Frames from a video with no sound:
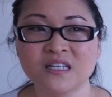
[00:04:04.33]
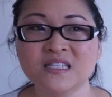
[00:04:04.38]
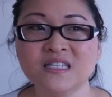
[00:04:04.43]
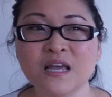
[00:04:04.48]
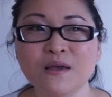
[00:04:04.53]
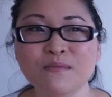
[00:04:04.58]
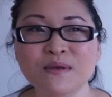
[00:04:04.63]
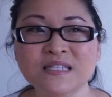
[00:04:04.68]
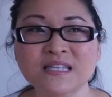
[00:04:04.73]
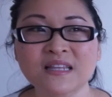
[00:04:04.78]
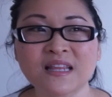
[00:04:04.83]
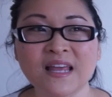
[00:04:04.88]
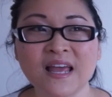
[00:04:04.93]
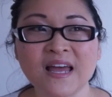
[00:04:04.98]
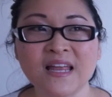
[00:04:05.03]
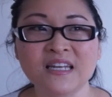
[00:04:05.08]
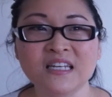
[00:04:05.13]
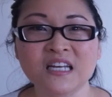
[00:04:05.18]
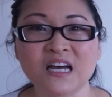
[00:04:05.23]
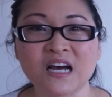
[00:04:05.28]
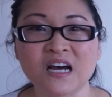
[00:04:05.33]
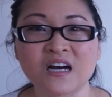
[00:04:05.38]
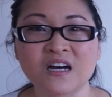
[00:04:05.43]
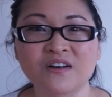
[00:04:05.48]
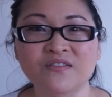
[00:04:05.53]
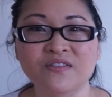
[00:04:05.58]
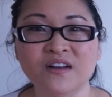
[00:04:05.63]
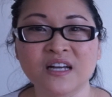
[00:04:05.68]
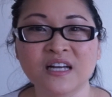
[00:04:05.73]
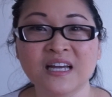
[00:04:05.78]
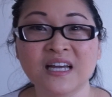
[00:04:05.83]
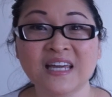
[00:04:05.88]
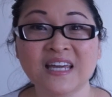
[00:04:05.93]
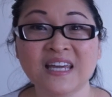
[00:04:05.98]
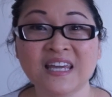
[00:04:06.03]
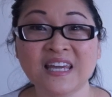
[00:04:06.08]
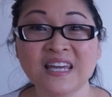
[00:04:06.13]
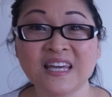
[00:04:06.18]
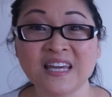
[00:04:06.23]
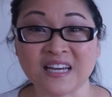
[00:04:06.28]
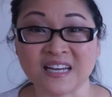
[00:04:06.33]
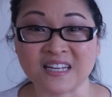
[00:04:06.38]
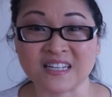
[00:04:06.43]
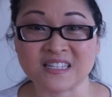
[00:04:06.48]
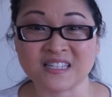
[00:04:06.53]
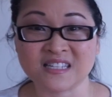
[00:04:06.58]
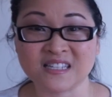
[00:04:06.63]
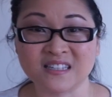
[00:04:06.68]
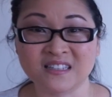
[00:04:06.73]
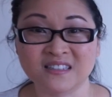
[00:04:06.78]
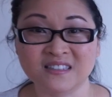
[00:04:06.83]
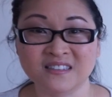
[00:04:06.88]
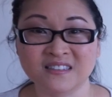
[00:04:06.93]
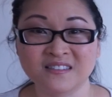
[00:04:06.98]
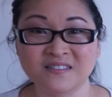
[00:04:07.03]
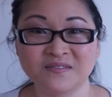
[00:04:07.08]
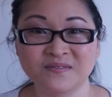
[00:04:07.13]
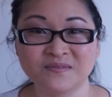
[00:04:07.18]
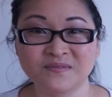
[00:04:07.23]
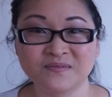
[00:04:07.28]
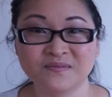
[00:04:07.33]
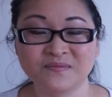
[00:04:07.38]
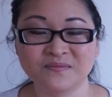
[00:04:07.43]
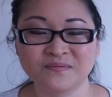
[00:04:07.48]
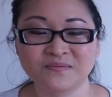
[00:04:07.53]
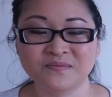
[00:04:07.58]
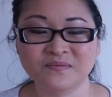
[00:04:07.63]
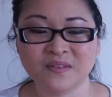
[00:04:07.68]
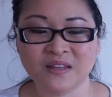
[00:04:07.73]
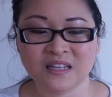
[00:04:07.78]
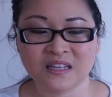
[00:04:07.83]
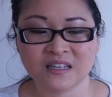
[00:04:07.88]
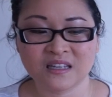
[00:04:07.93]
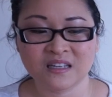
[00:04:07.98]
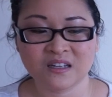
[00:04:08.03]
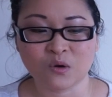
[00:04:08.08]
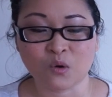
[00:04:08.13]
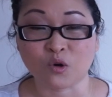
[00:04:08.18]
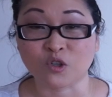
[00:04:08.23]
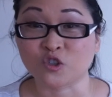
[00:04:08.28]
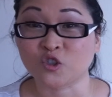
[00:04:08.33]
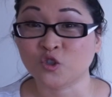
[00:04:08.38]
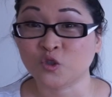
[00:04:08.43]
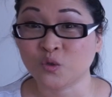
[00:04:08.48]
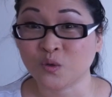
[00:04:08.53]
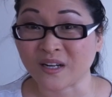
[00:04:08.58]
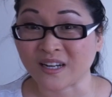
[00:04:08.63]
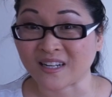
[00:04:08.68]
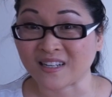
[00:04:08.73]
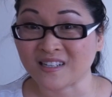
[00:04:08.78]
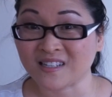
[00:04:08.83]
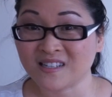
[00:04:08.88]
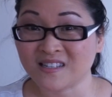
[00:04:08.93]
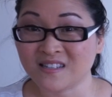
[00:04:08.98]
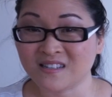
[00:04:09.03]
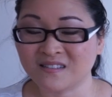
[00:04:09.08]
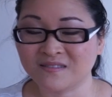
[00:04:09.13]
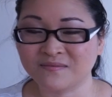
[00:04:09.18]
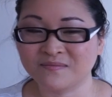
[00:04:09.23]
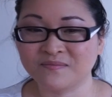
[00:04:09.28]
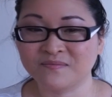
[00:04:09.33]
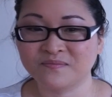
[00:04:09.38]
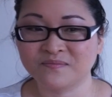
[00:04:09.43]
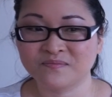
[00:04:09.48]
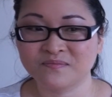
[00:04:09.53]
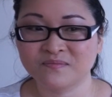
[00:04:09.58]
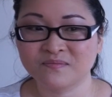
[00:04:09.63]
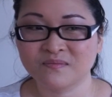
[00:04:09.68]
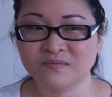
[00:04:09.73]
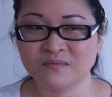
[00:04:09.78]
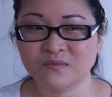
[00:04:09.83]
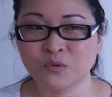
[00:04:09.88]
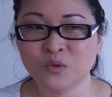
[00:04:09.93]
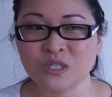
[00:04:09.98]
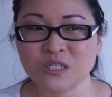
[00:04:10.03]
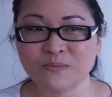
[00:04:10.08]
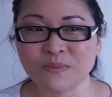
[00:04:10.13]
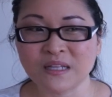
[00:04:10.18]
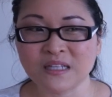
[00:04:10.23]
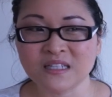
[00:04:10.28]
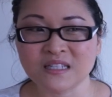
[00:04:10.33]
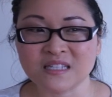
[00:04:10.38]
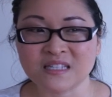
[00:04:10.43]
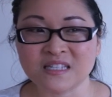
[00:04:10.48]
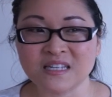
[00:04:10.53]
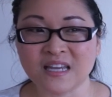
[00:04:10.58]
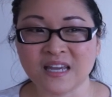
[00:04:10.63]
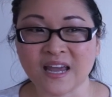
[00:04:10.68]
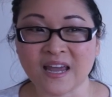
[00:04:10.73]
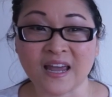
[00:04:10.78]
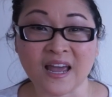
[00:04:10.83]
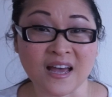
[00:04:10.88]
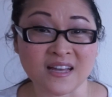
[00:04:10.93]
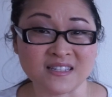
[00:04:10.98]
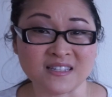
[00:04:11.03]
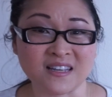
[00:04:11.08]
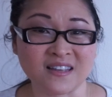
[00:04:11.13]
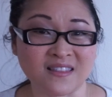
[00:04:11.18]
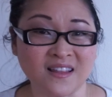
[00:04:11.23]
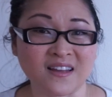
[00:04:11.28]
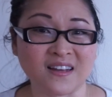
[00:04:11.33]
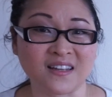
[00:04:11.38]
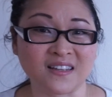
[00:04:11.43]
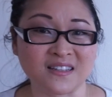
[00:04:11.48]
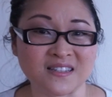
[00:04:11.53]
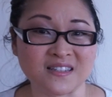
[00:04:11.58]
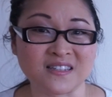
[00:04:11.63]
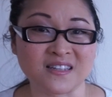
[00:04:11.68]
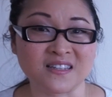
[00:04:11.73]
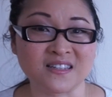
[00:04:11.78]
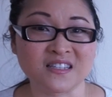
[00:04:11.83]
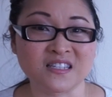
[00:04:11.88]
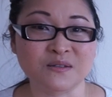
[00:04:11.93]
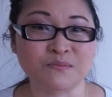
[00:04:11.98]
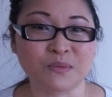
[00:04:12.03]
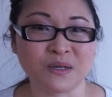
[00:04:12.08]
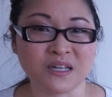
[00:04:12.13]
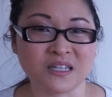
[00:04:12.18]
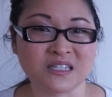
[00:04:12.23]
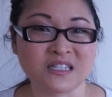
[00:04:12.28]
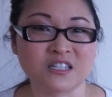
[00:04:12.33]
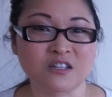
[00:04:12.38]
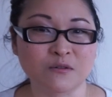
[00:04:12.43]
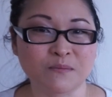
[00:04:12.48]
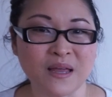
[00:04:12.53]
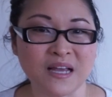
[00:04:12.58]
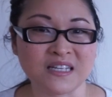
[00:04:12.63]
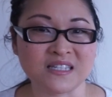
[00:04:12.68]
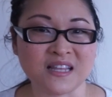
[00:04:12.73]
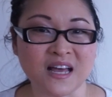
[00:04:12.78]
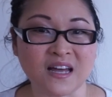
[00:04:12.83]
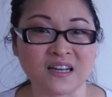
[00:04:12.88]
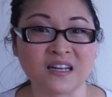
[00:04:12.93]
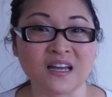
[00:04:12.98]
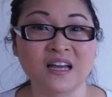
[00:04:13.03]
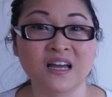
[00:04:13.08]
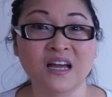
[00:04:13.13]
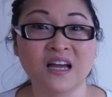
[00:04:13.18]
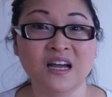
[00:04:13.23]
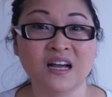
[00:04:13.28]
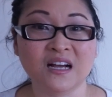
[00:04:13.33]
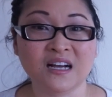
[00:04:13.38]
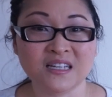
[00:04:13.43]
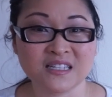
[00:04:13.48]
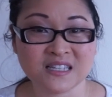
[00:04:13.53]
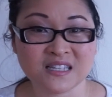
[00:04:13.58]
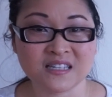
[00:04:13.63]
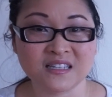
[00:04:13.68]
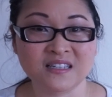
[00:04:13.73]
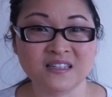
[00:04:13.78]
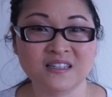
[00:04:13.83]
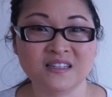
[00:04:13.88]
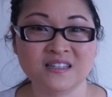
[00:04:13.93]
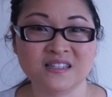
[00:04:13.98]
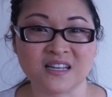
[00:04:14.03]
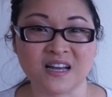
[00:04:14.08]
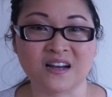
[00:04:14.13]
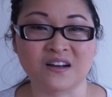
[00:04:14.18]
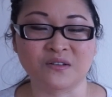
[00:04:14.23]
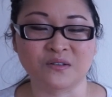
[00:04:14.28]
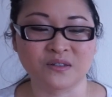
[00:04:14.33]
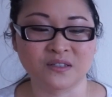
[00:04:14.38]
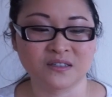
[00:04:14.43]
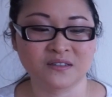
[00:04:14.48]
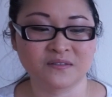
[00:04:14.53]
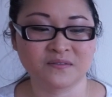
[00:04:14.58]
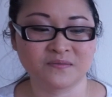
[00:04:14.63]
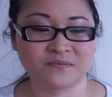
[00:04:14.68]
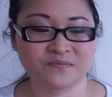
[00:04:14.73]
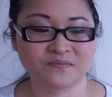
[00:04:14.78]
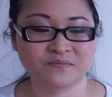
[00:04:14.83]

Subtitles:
Same as at the end of kicks or tricks. We spell it CKS in that instance, but it still makes that X sound.